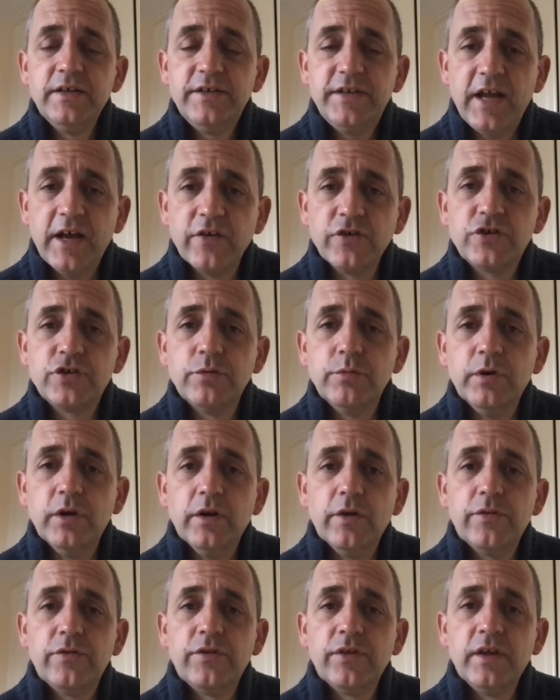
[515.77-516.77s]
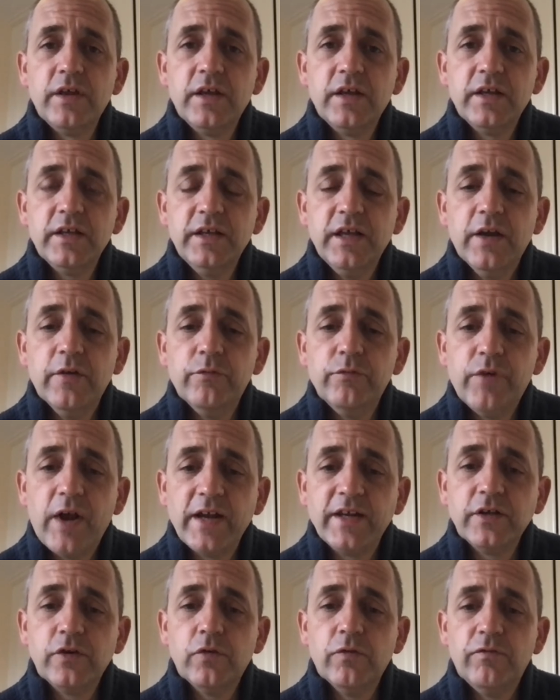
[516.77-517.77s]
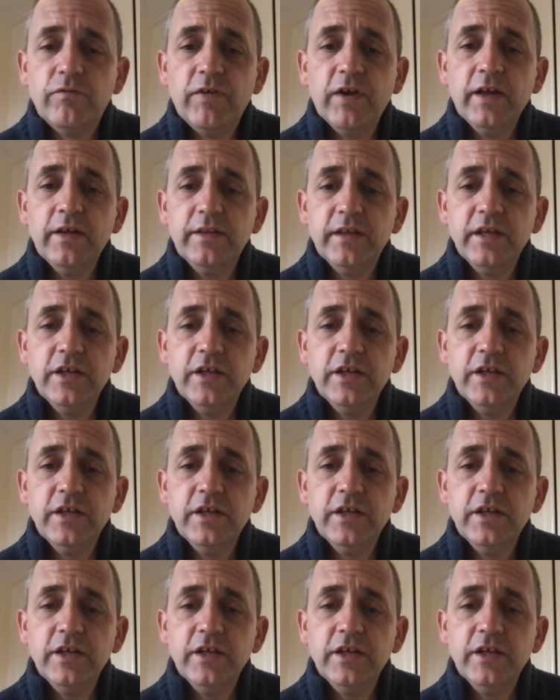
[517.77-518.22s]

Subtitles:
down-to-earth, yet radical faith